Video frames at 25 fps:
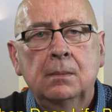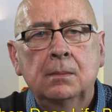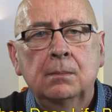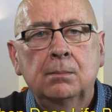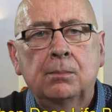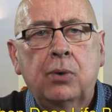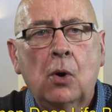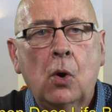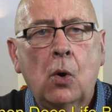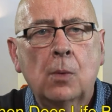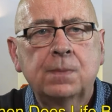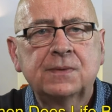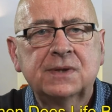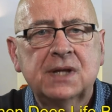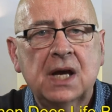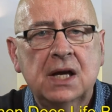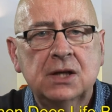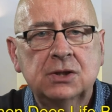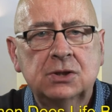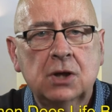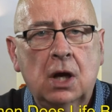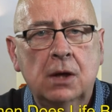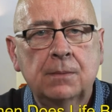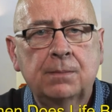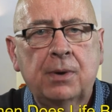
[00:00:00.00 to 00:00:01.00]
Pope
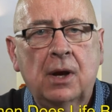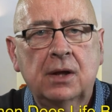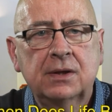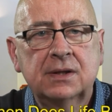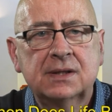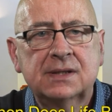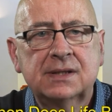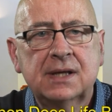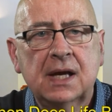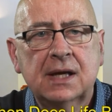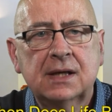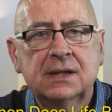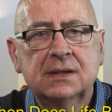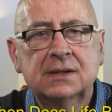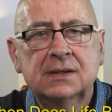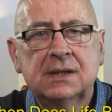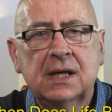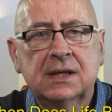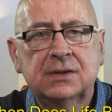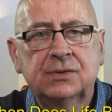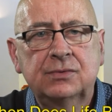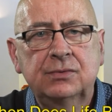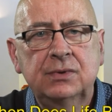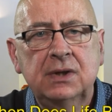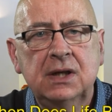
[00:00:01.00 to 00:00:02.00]
St. John Paul II
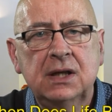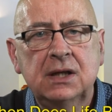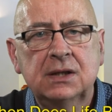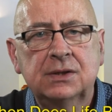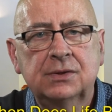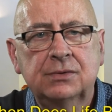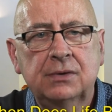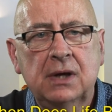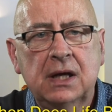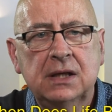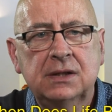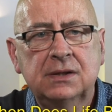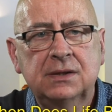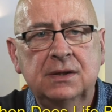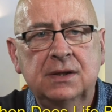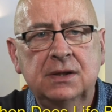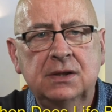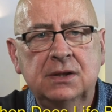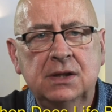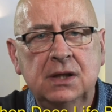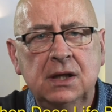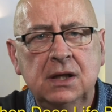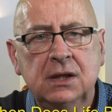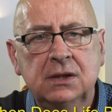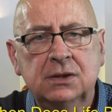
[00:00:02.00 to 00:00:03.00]
has reiterated the
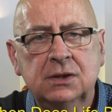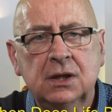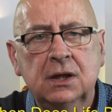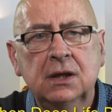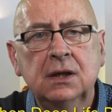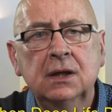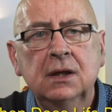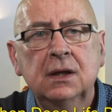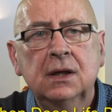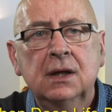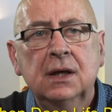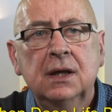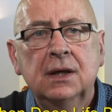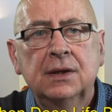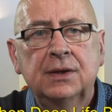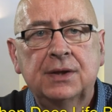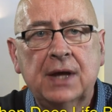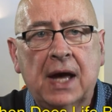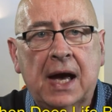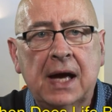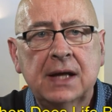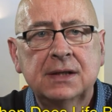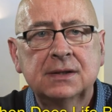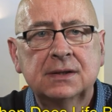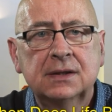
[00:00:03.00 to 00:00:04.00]
teaching
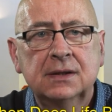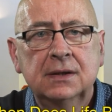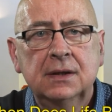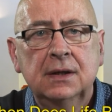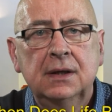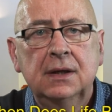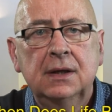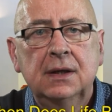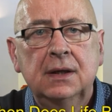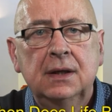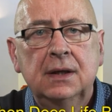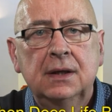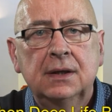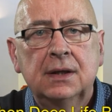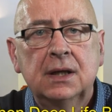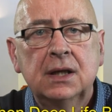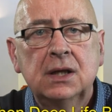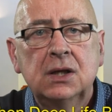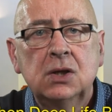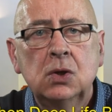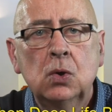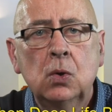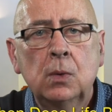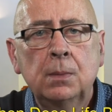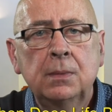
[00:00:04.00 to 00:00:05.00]
that the
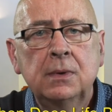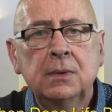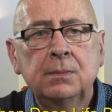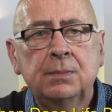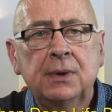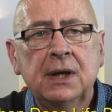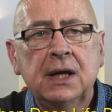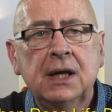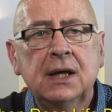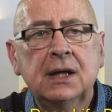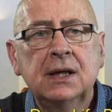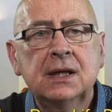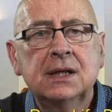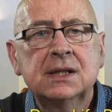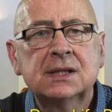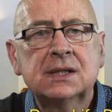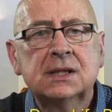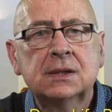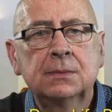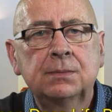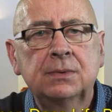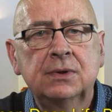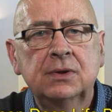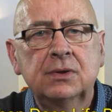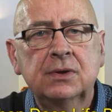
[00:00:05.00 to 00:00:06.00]
human being is
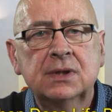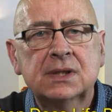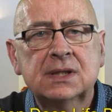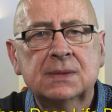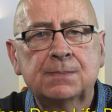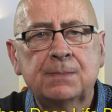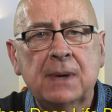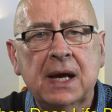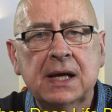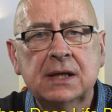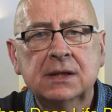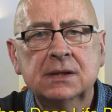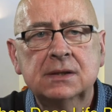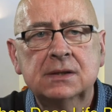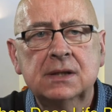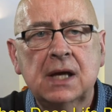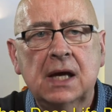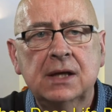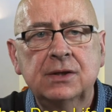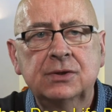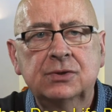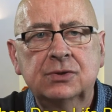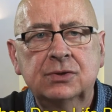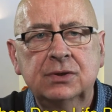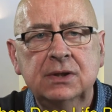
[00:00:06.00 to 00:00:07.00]
to be respected
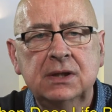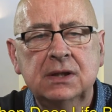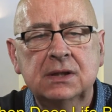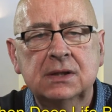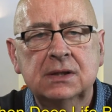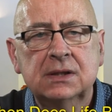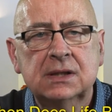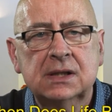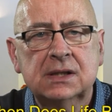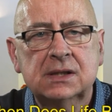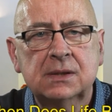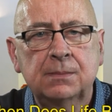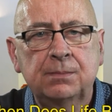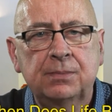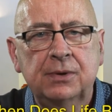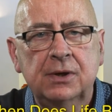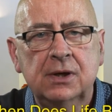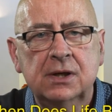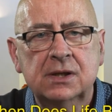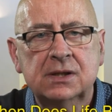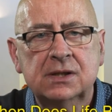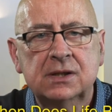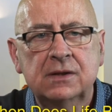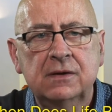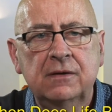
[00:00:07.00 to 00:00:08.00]
and treated as a
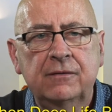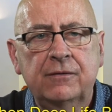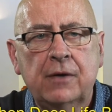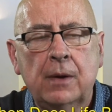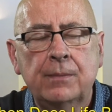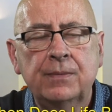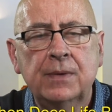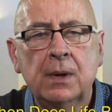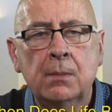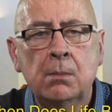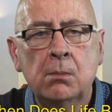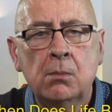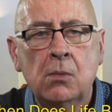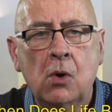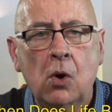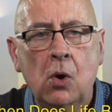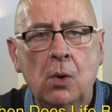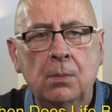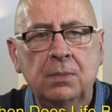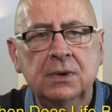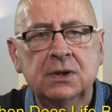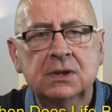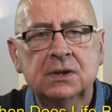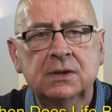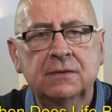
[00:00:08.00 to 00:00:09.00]
person from the
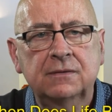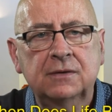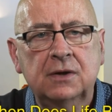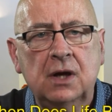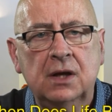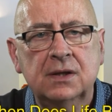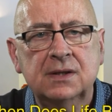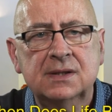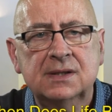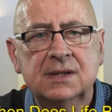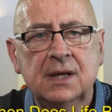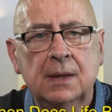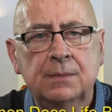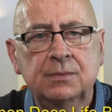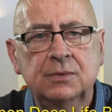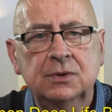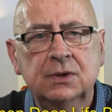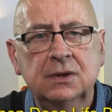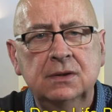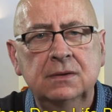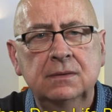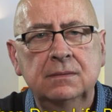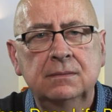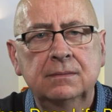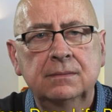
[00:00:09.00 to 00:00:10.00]
moment of conception.